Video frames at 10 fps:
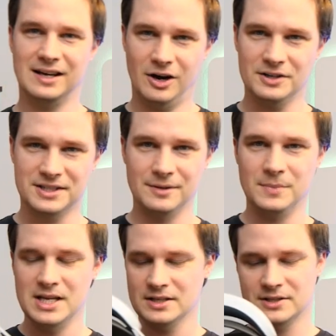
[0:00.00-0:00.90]

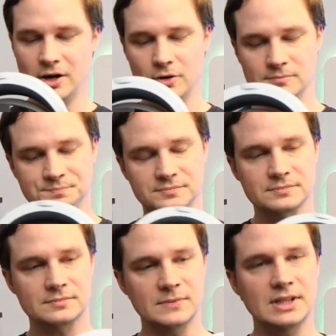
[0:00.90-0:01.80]
awesome. So
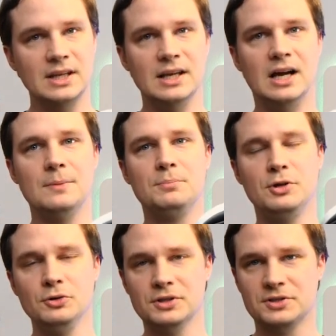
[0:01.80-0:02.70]

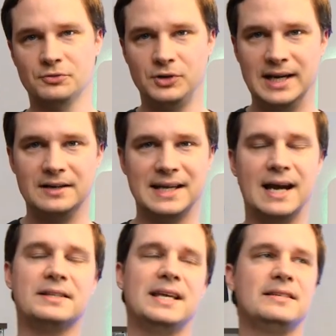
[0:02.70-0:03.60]
PlutoSphere, they
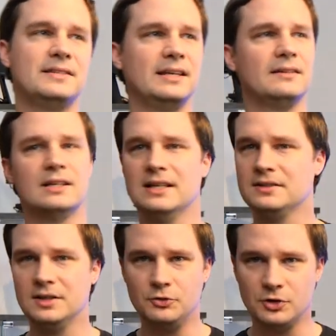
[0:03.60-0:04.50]
are testing
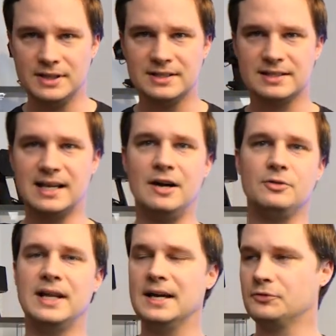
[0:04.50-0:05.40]
different
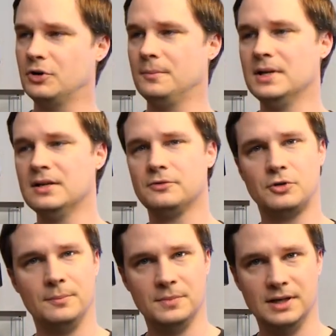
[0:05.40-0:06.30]
stuff like from
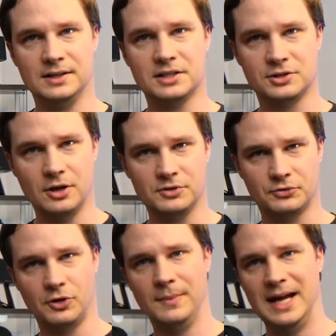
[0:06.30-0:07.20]
the
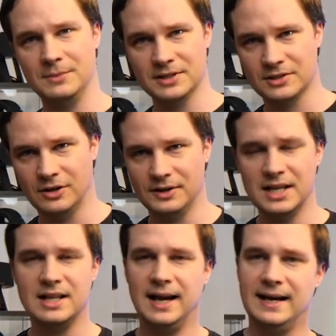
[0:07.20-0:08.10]
service from
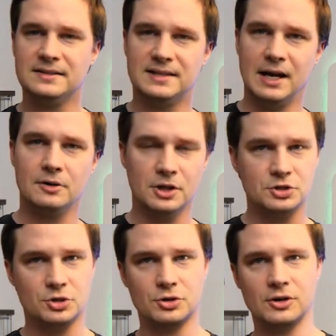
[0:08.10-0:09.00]
Amazon, and they are
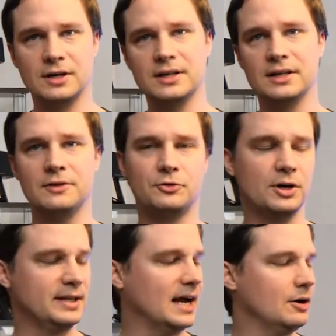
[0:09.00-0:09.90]
not sure
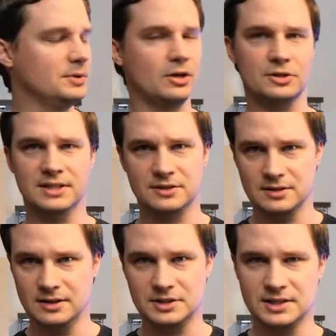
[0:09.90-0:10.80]
for now because it's
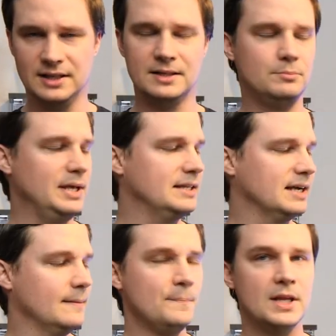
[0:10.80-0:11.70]
still in
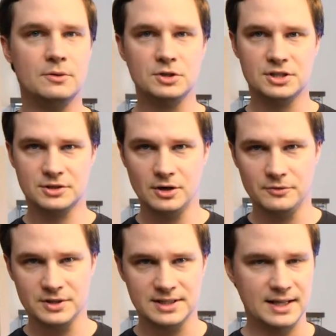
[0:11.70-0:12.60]
beta which
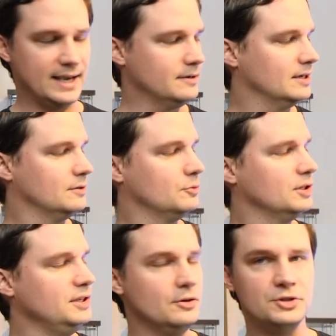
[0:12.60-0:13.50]
service they
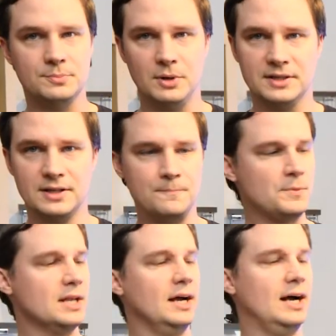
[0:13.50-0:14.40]
will use, but
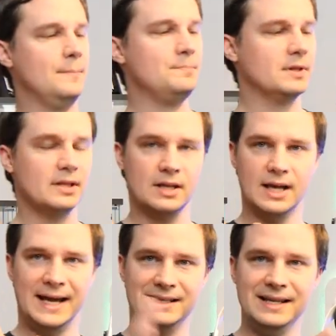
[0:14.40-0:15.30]

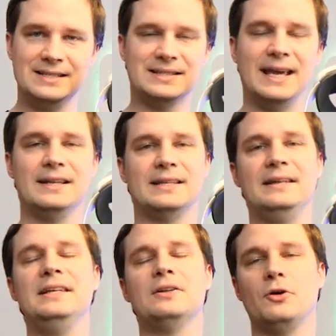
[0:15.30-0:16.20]
at least they
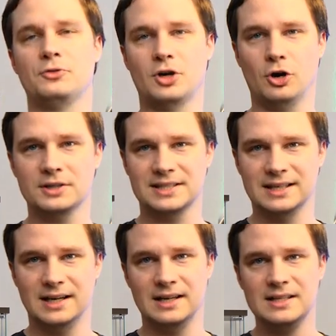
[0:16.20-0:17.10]
need of course
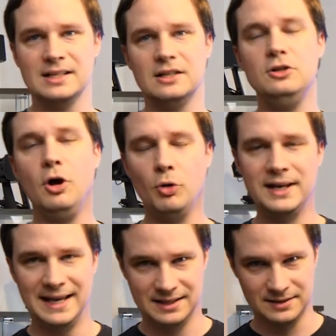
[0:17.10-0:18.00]
a low
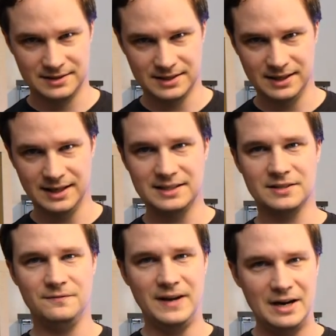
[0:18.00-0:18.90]
latency.
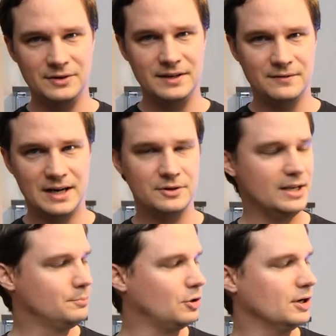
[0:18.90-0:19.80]
It's very,
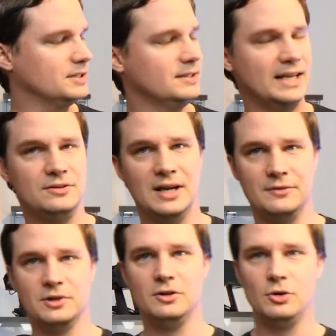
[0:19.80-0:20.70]
very important that you
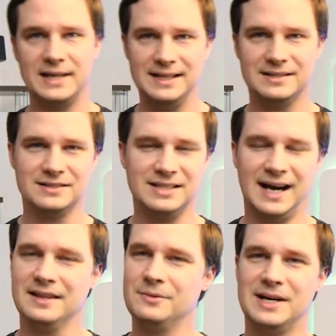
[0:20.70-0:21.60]
have a low latency,
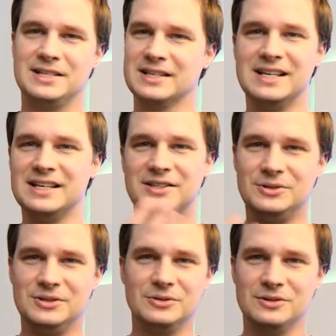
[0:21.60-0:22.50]
otherwise
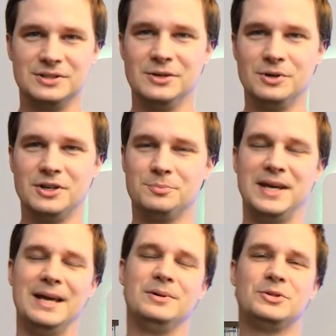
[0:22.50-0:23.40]
you will not
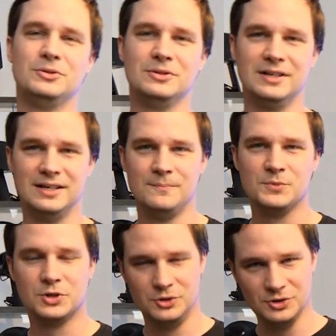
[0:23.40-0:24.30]
be able to
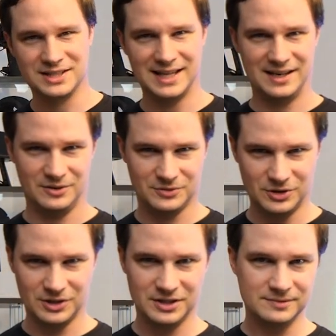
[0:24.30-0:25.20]
use that, of
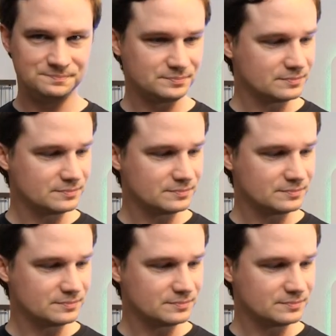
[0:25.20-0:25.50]
course.